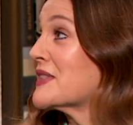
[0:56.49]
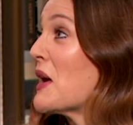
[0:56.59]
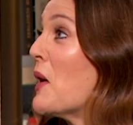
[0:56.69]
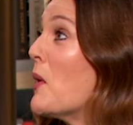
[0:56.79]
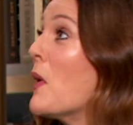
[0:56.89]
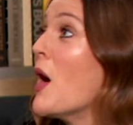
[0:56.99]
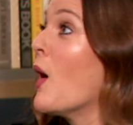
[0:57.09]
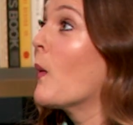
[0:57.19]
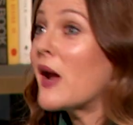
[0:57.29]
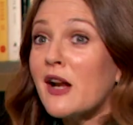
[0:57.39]
So
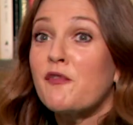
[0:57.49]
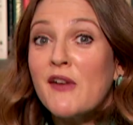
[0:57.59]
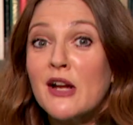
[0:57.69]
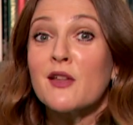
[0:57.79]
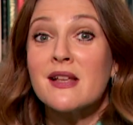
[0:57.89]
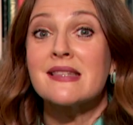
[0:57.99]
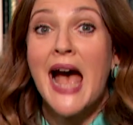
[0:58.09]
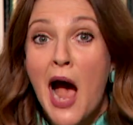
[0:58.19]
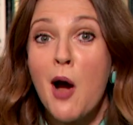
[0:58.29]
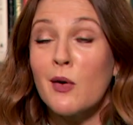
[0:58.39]
we gotta figure this
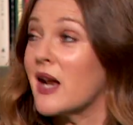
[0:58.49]
out.